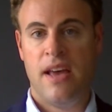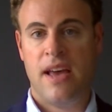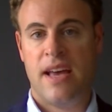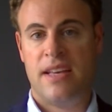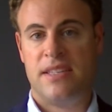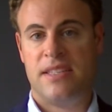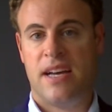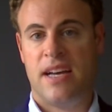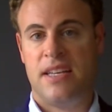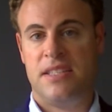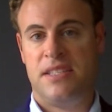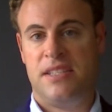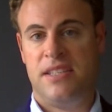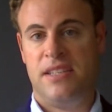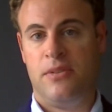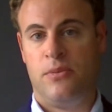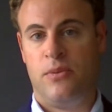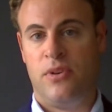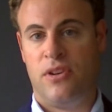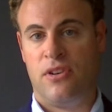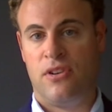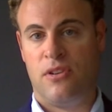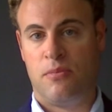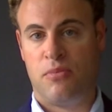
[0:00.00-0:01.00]
As I see
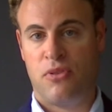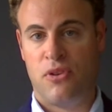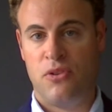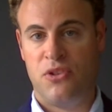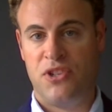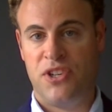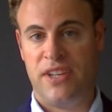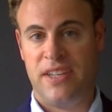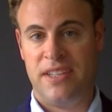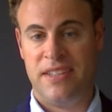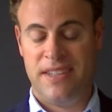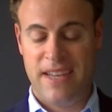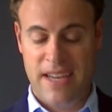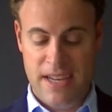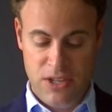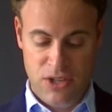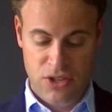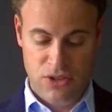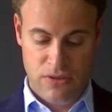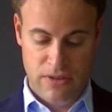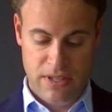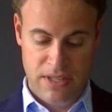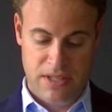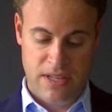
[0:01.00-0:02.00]
it, we are approaching a
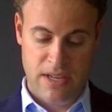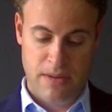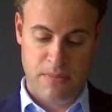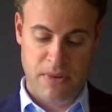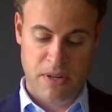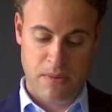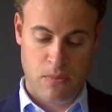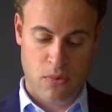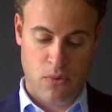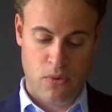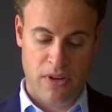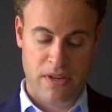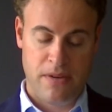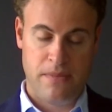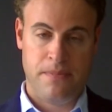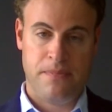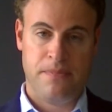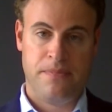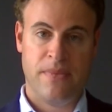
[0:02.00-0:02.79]
dangerous tipping point.